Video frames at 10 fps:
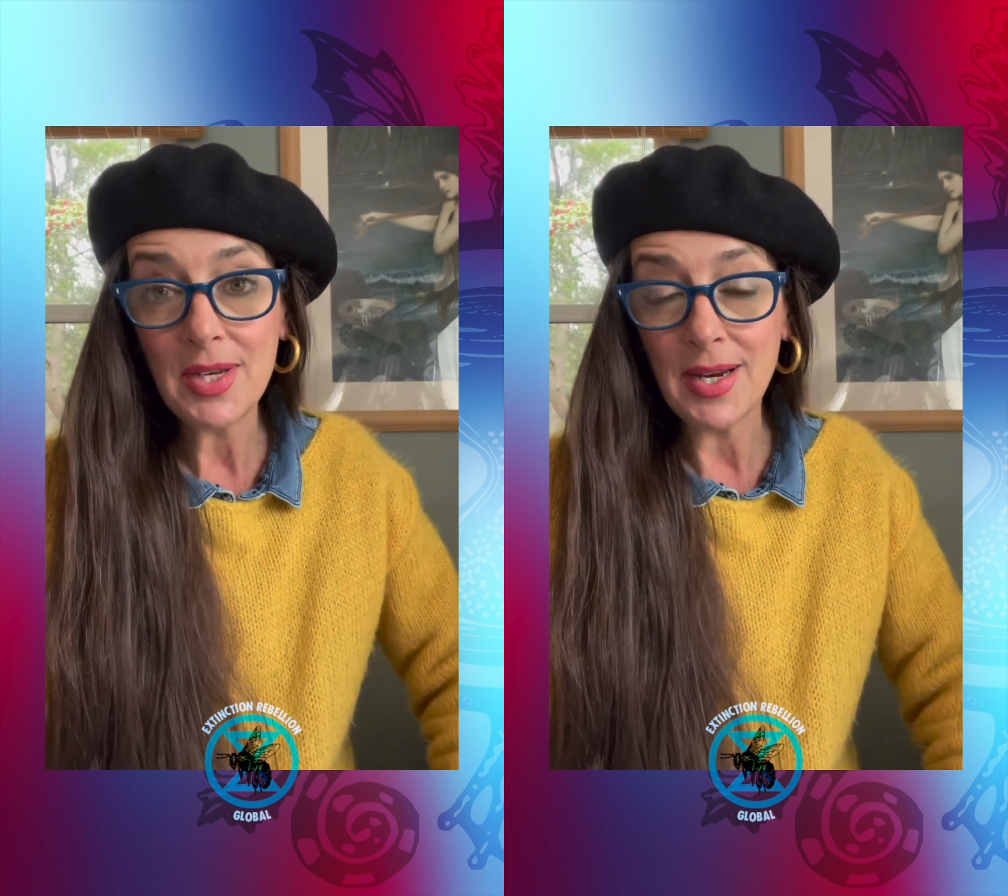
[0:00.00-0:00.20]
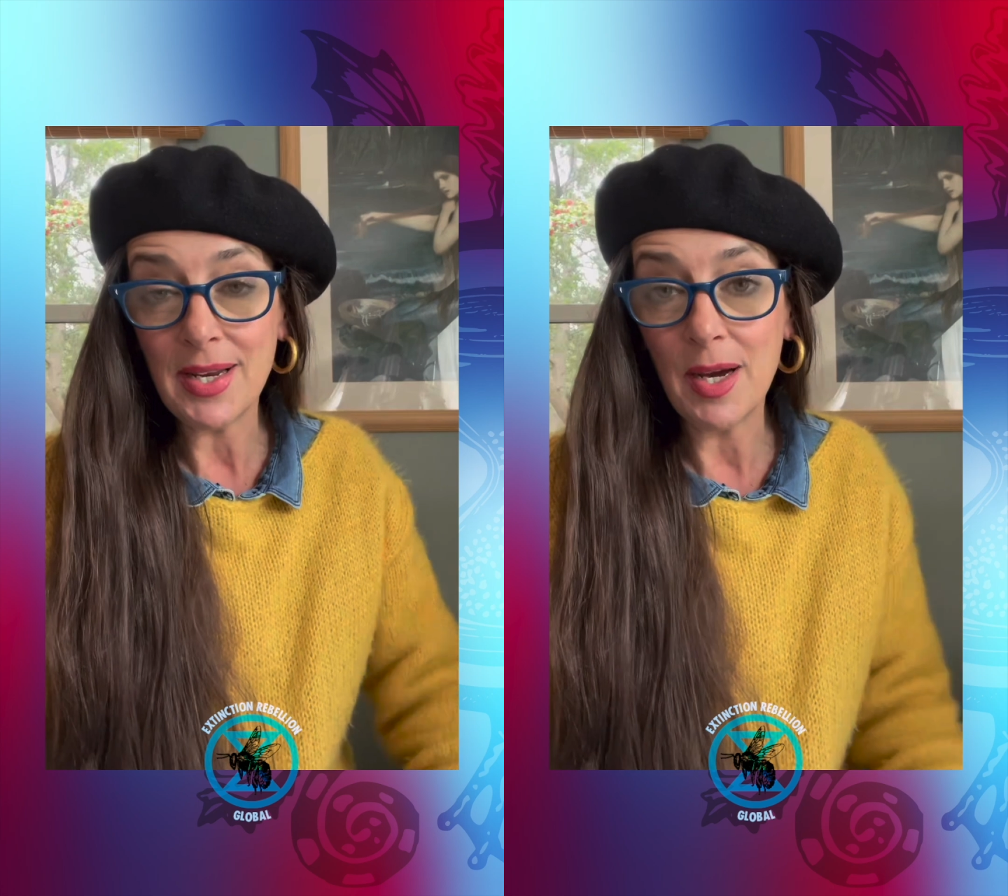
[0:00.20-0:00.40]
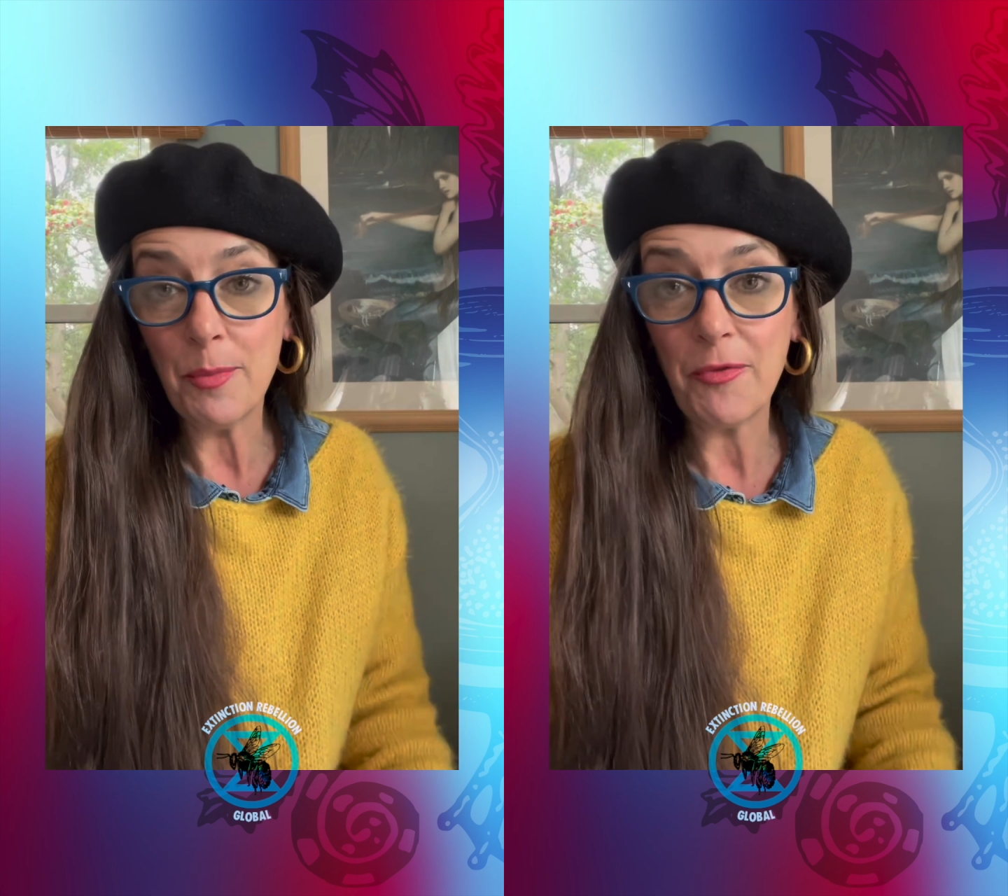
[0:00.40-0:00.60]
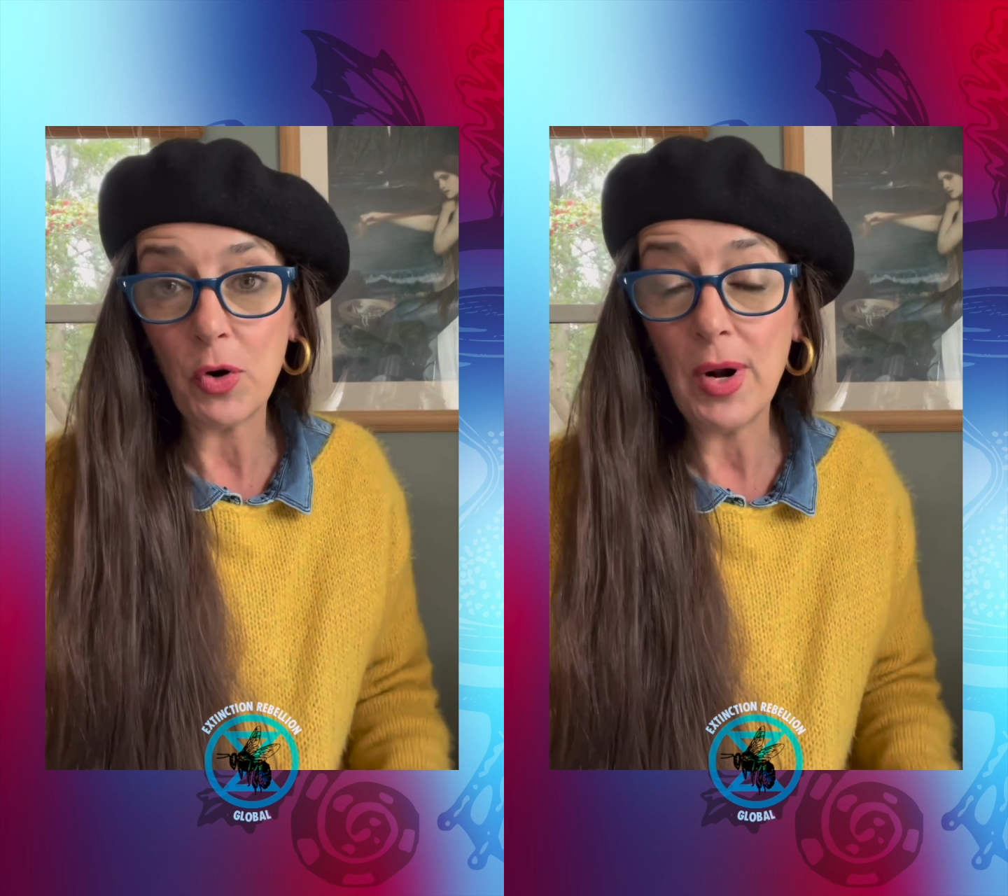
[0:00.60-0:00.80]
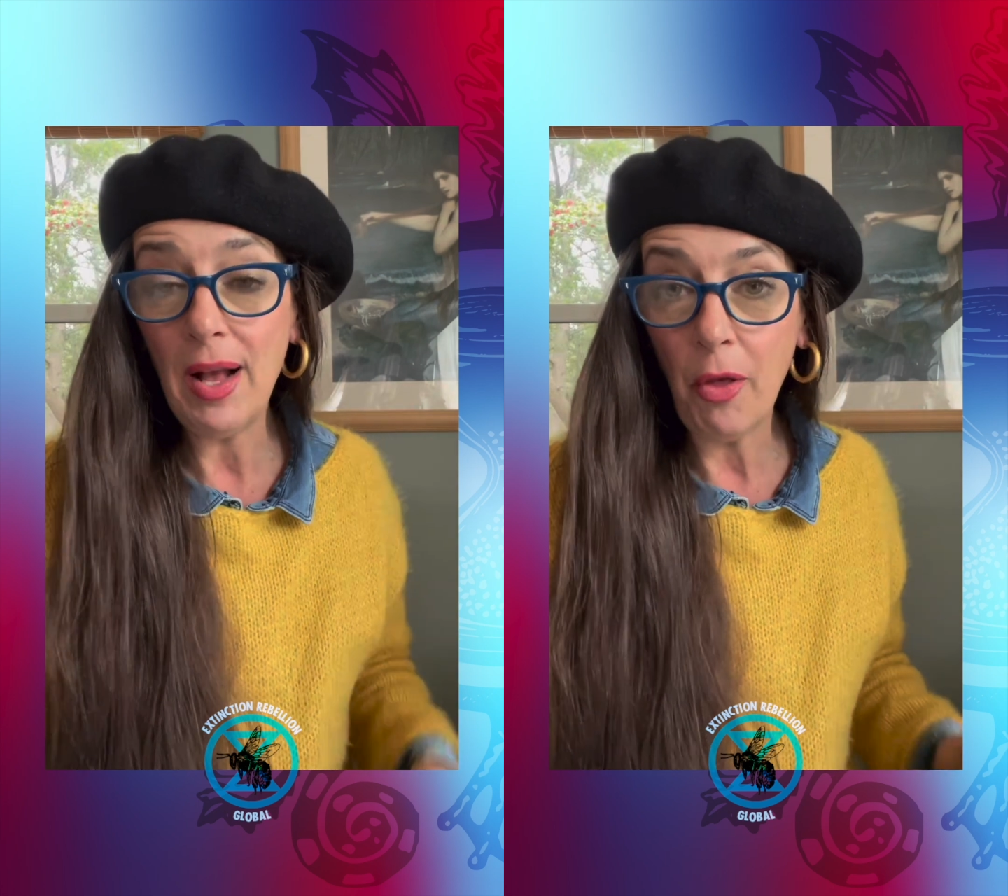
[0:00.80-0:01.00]
standing up
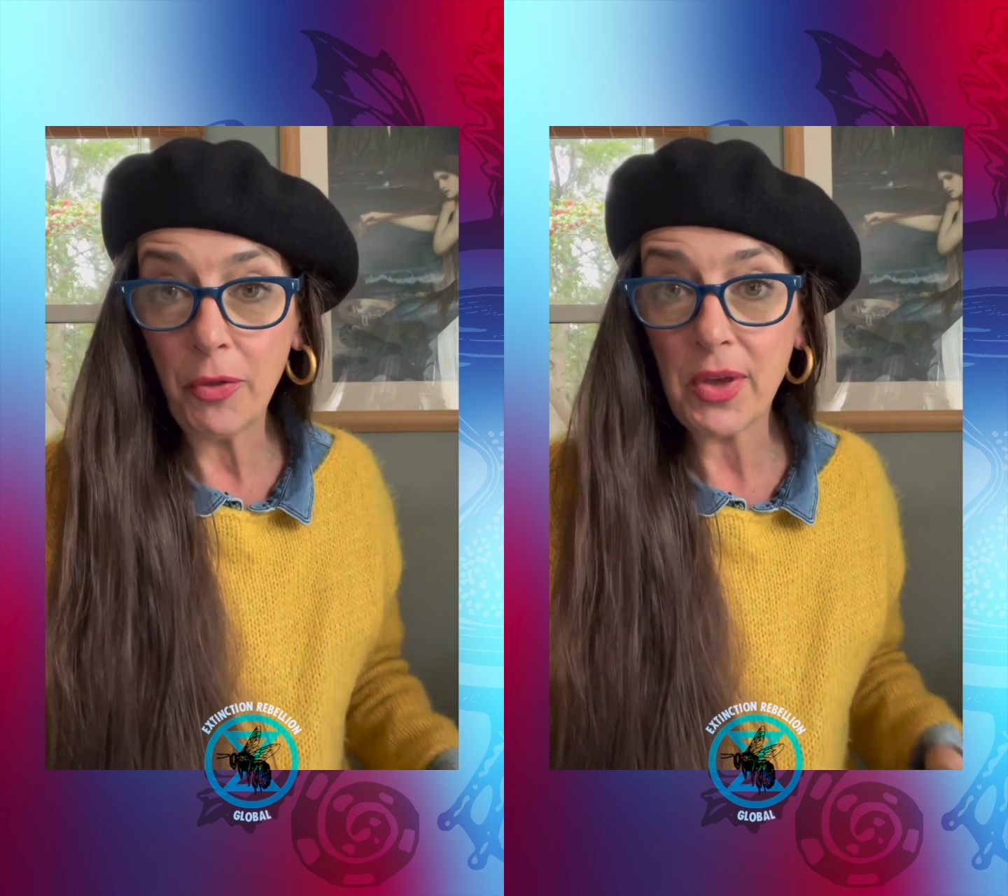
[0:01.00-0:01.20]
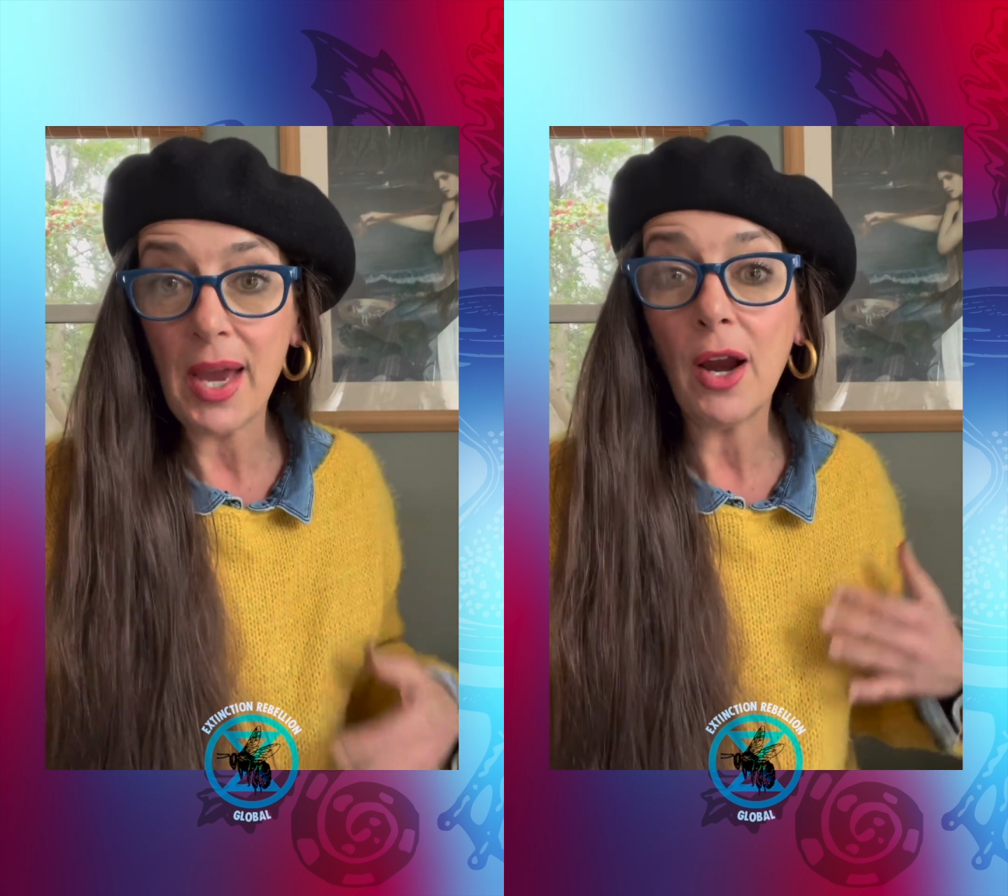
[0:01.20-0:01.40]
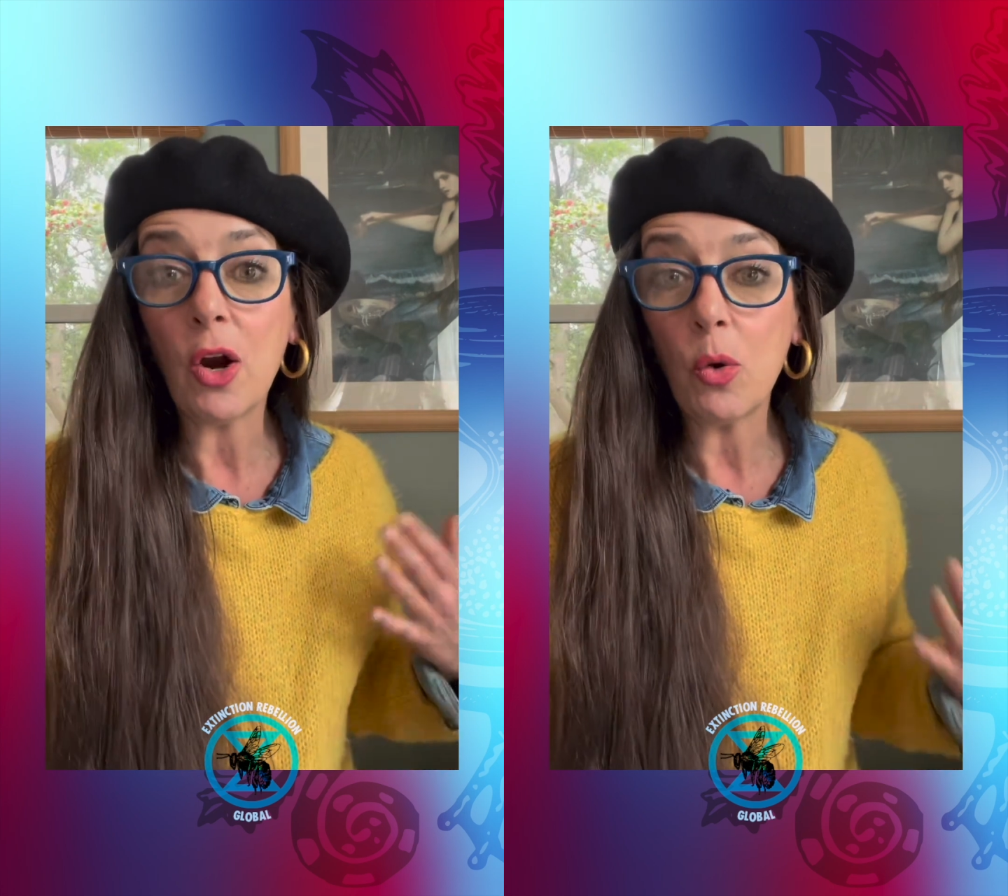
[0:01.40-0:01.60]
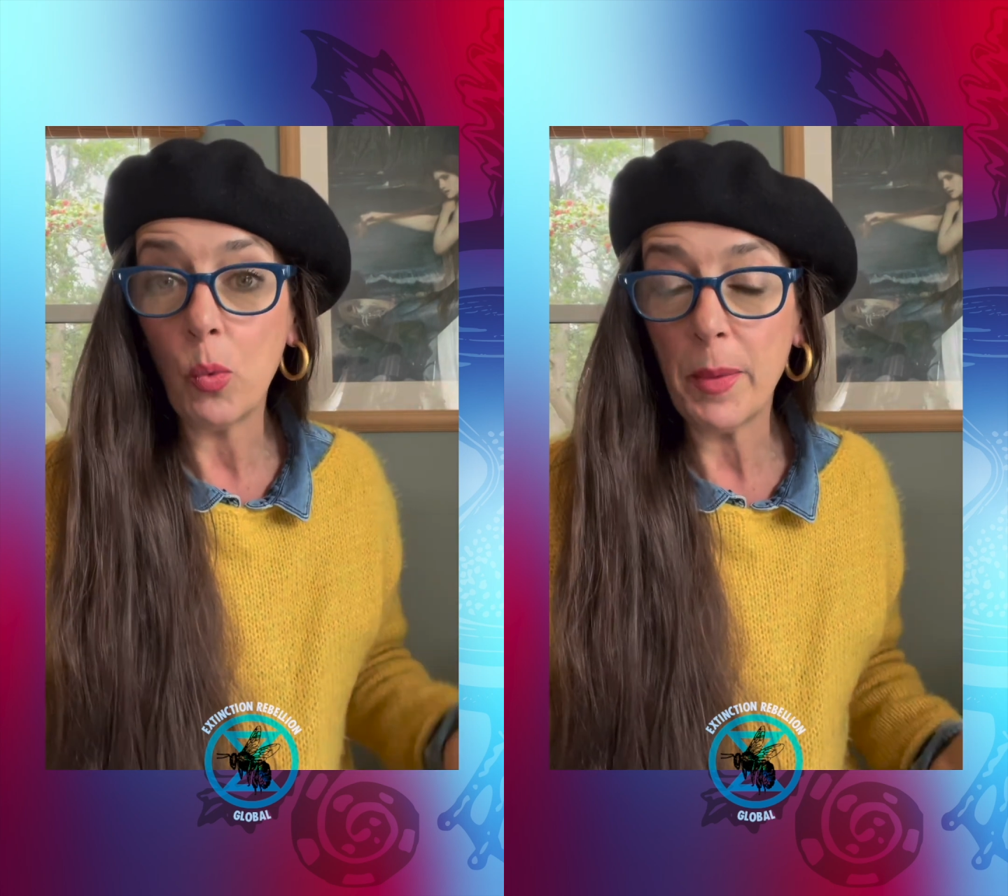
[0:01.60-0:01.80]
for healthcare,